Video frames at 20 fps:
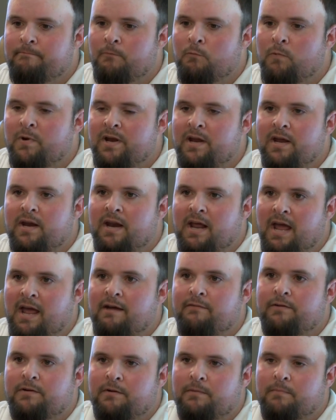we didn't
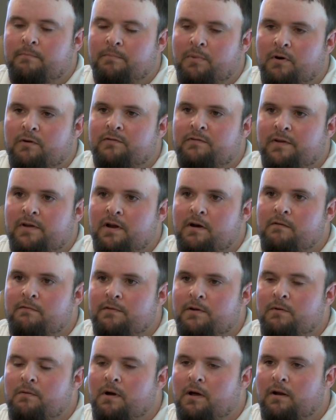have to personally
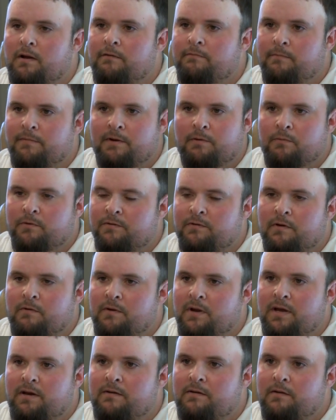interview all of them. There was no
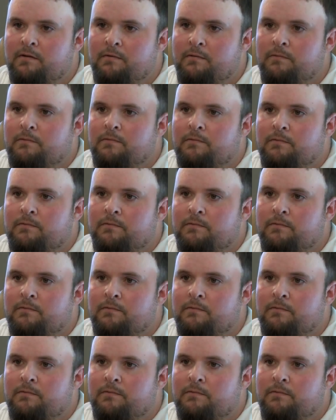need to.